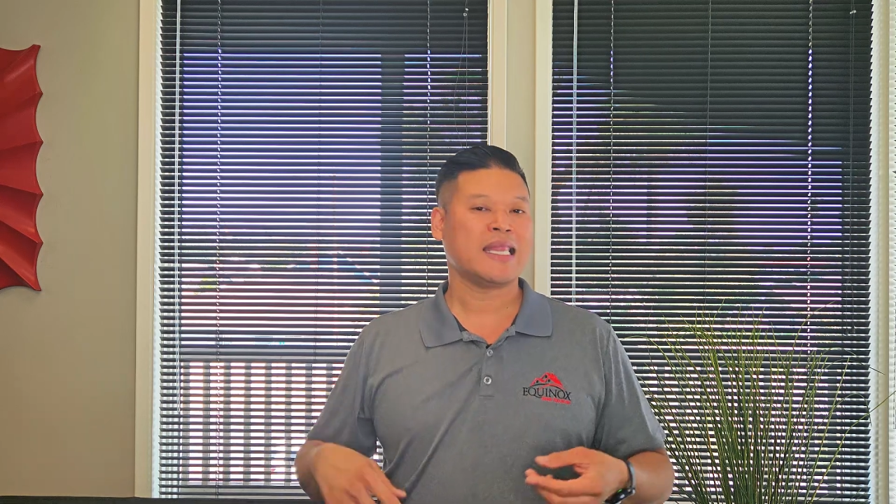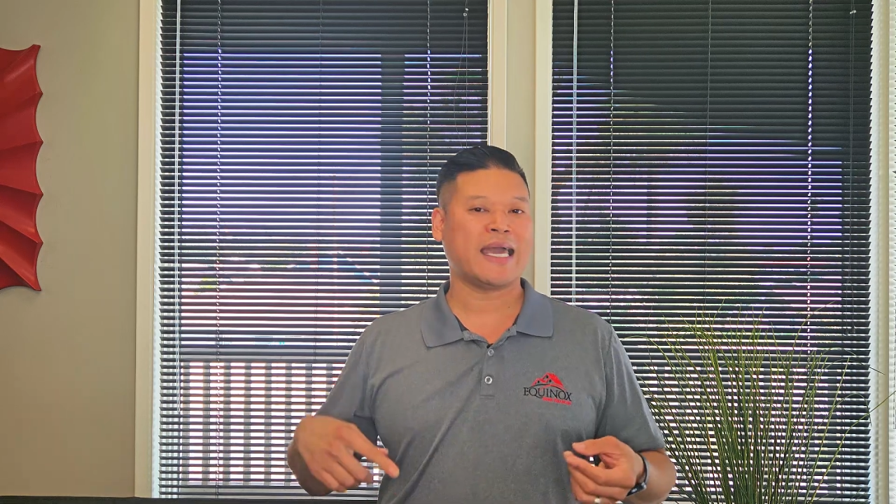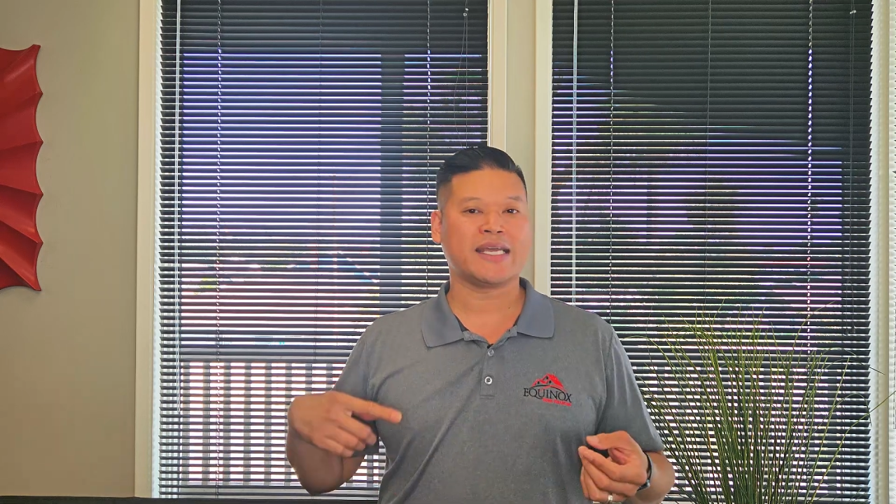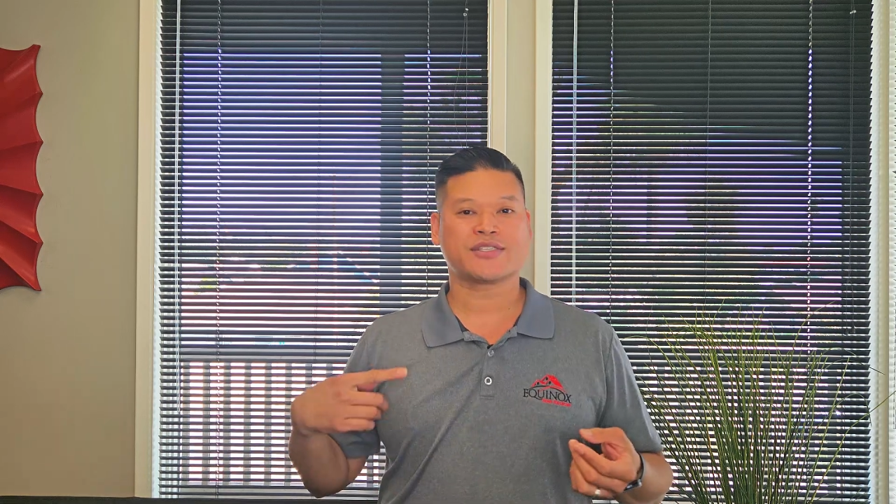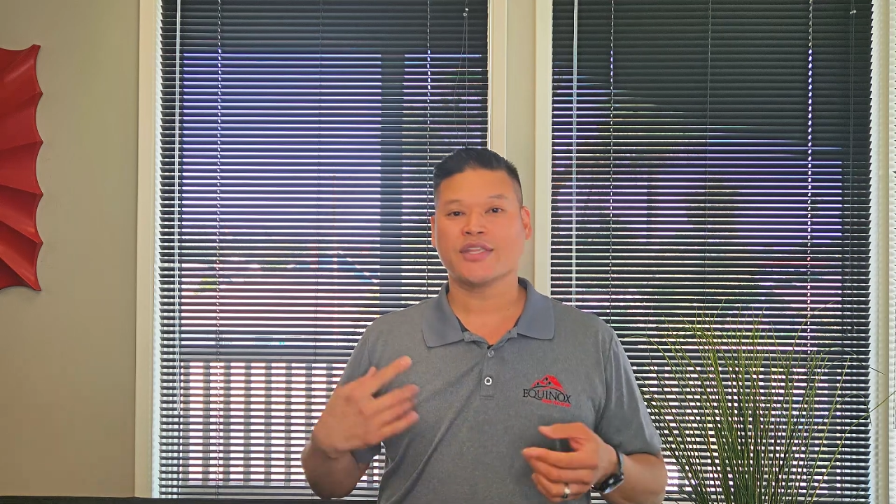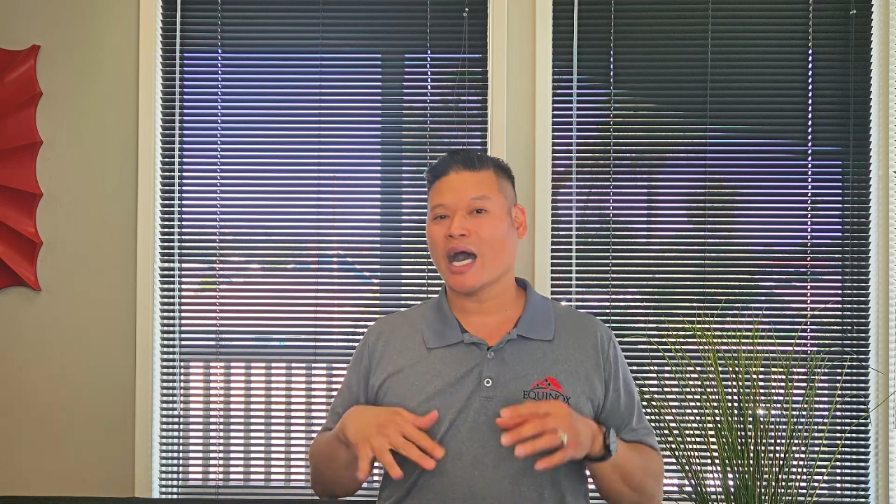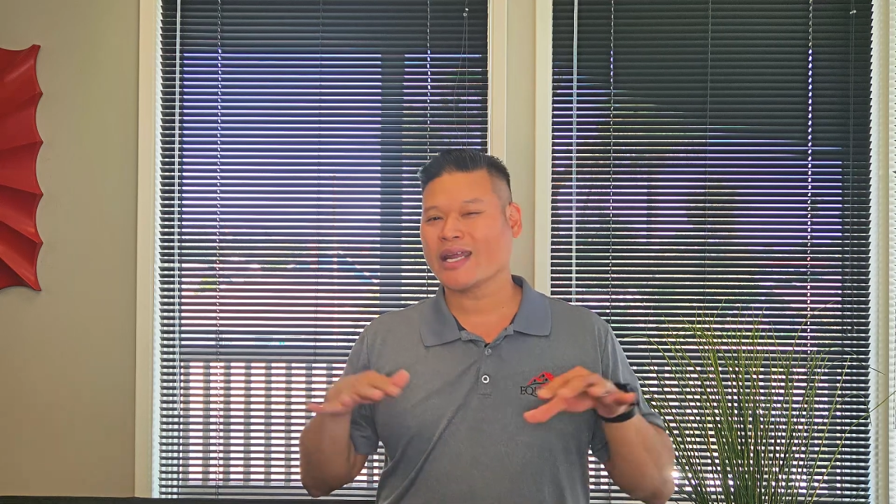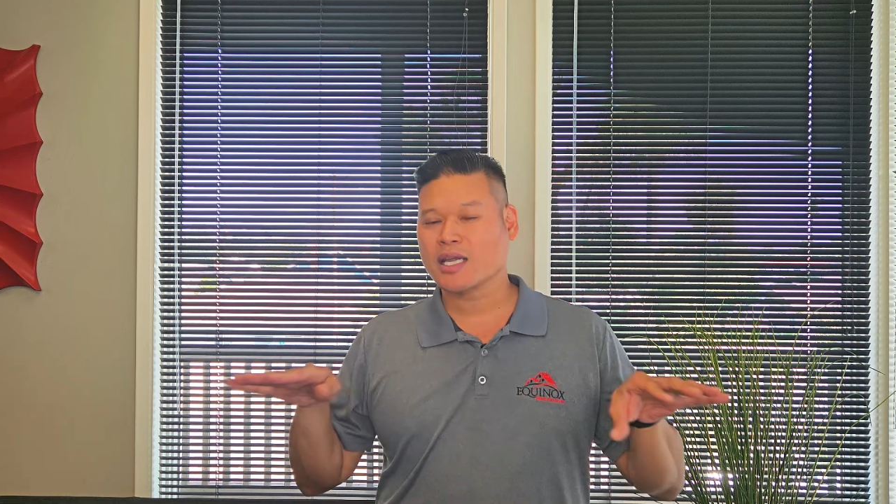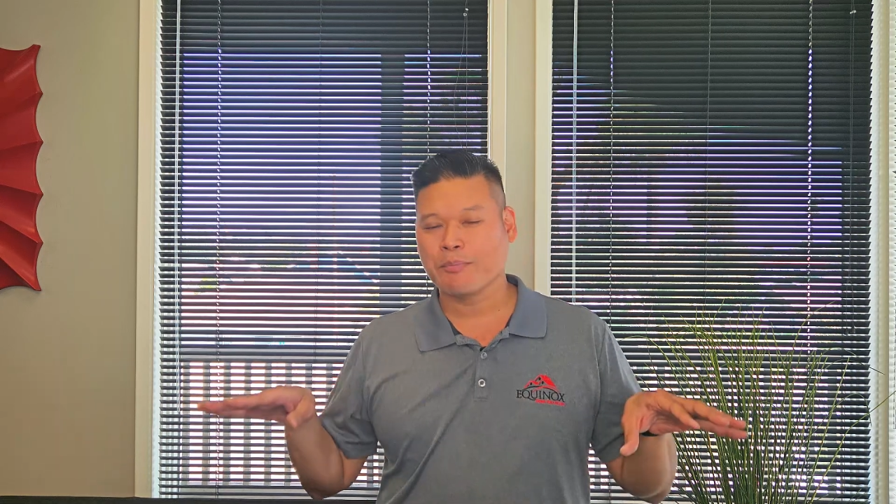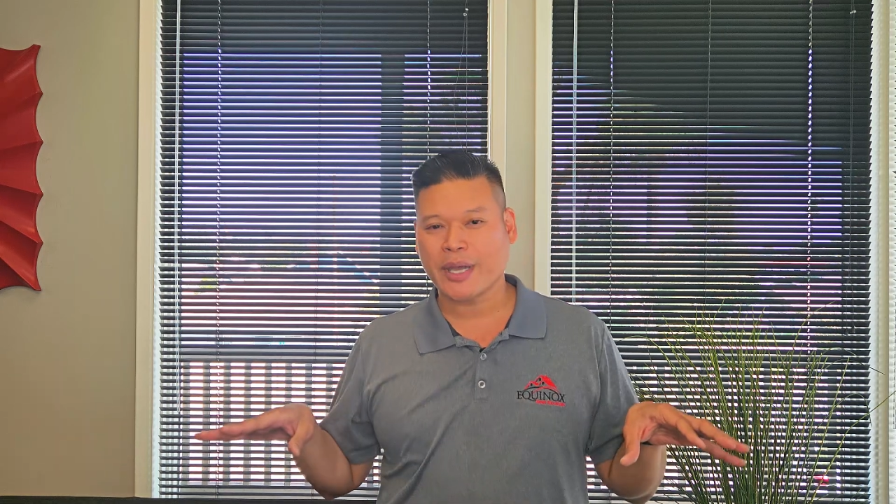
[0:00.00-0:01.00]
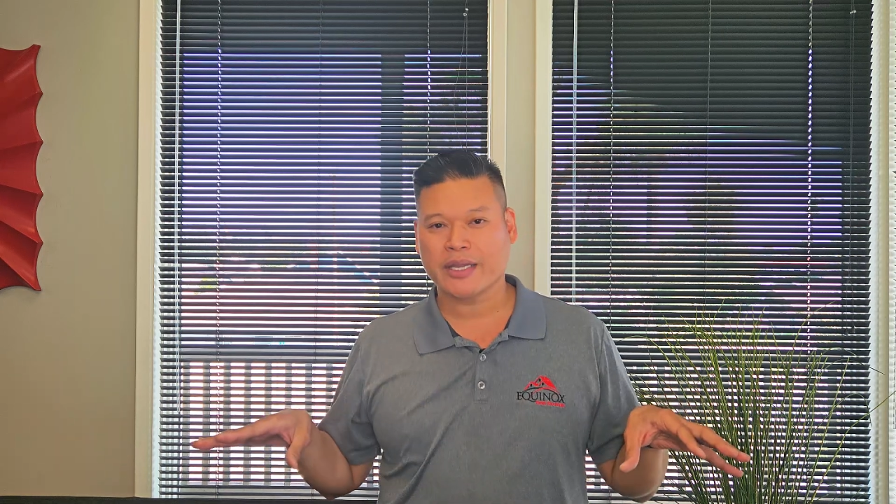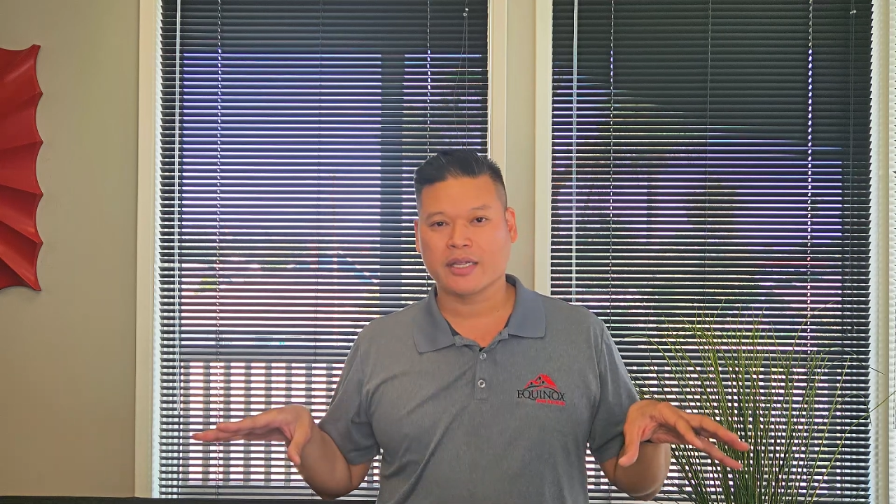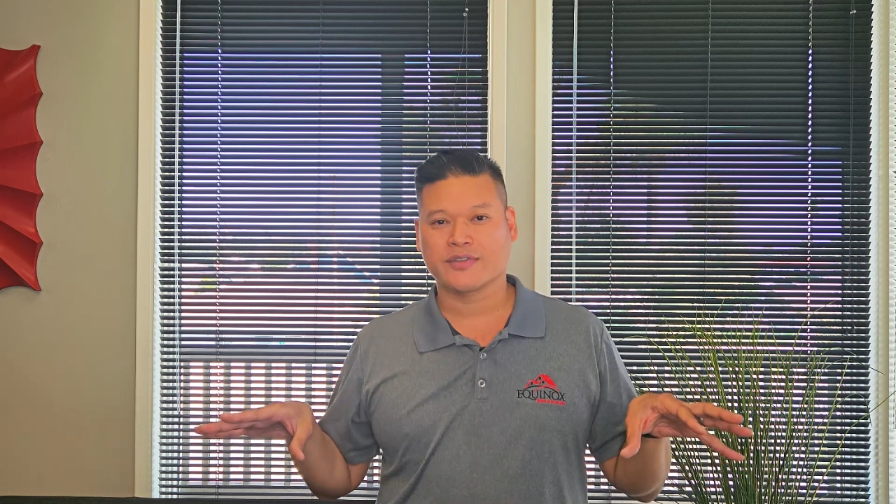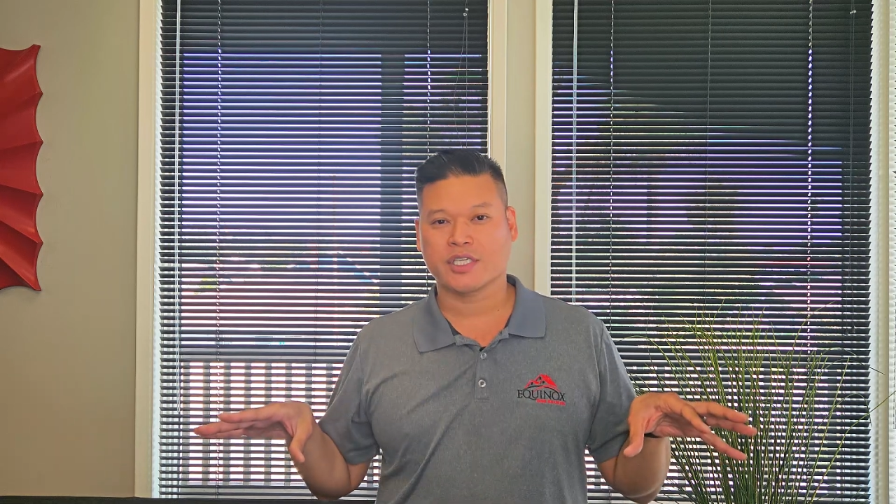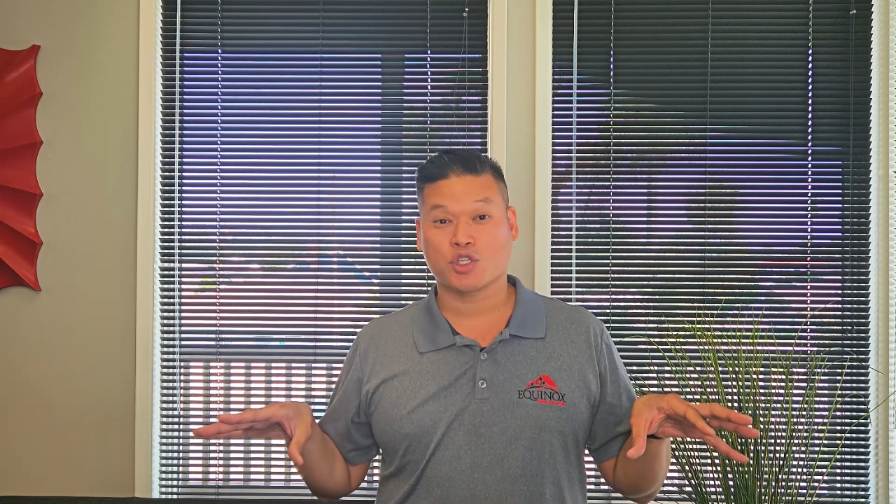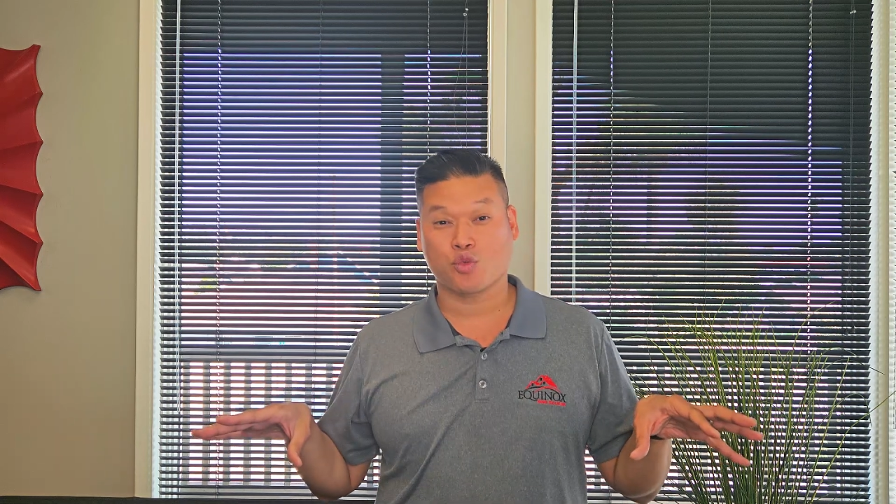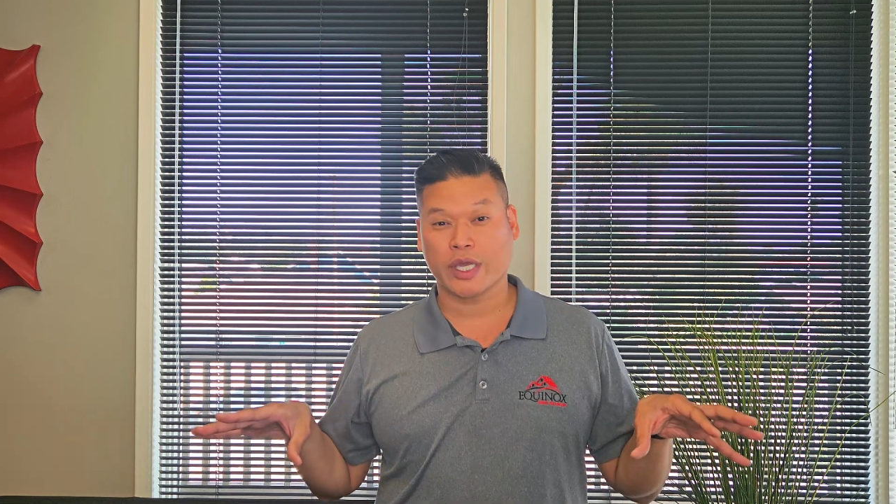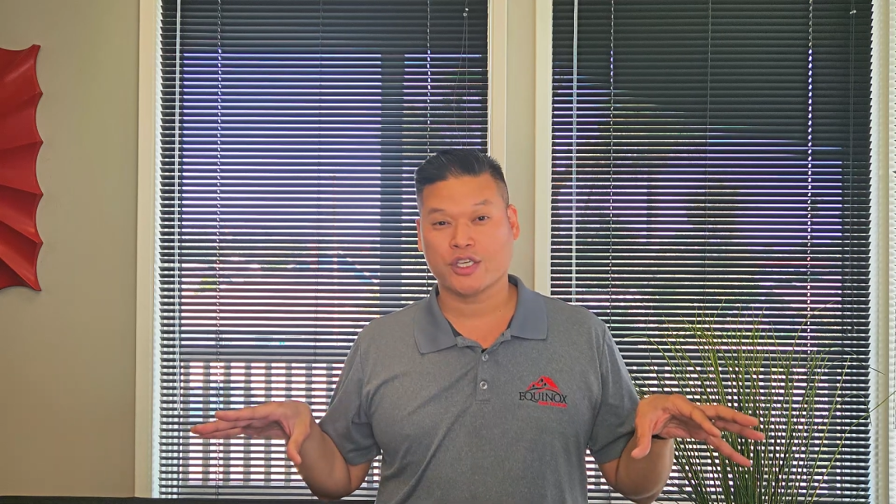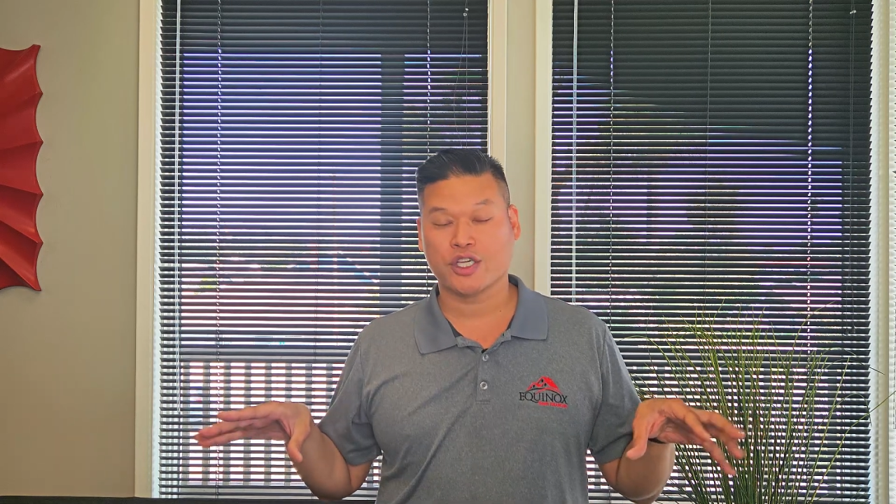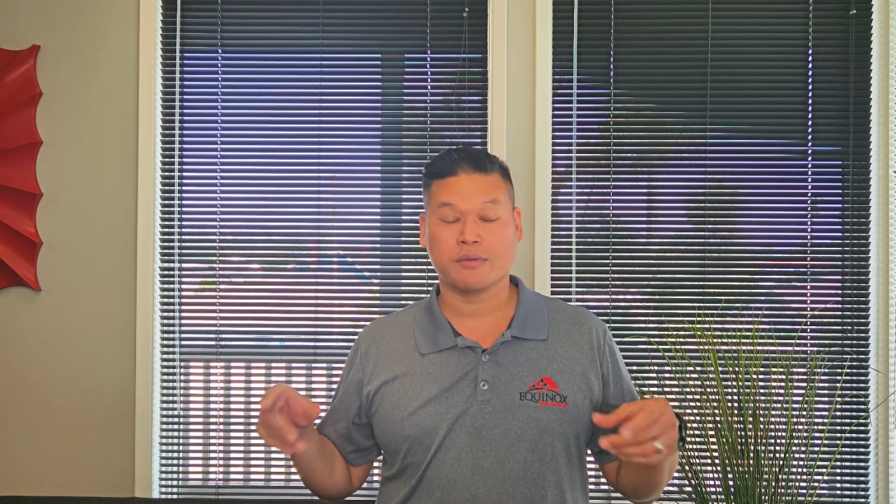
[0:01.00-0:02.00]
and it's not a competitive
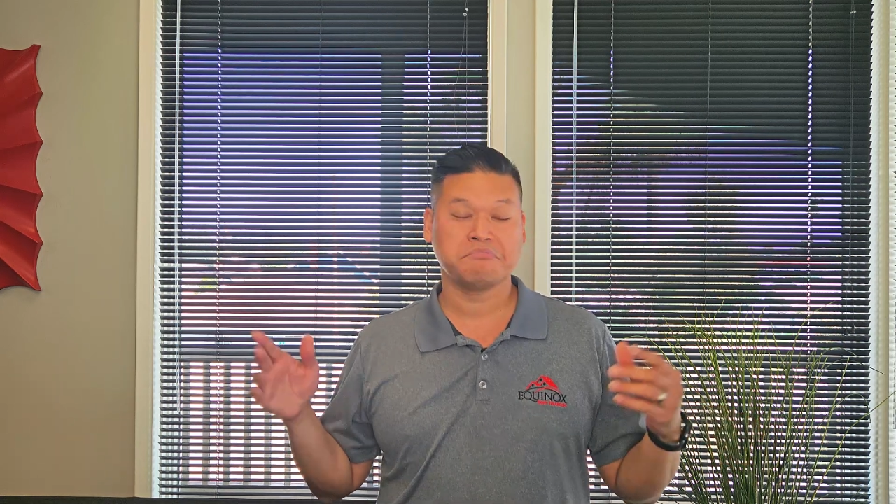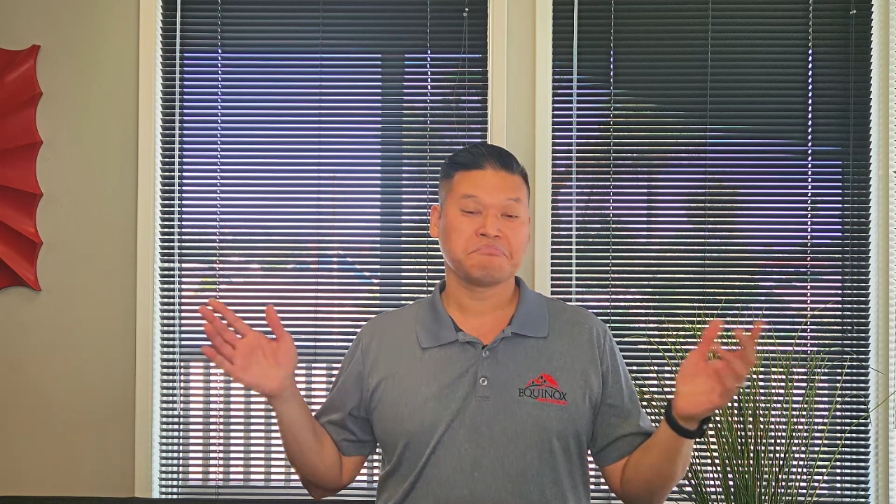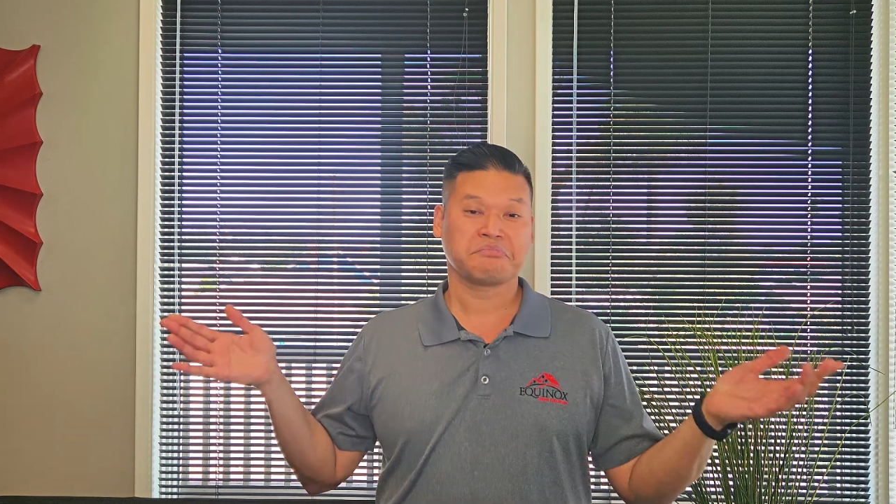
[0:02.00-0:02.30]
situation,